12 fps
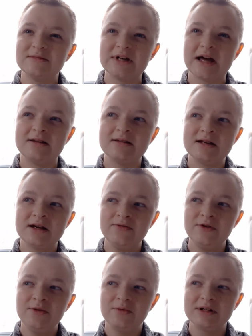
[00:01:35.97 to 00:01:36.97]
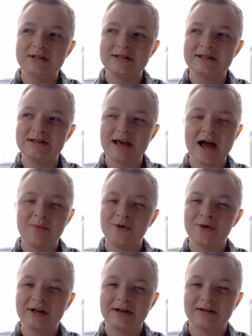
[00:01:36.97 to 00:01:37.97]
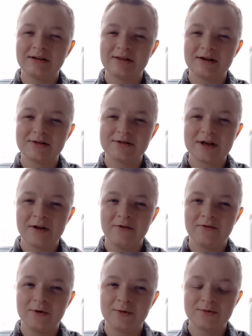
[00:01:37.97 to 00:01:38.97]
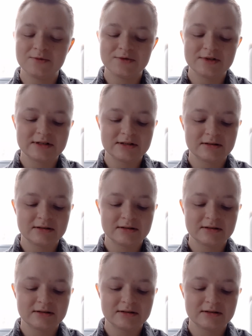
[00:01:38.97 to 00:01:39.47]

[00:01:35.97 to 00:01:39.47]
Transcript: And everyone's yammering into their cell phones.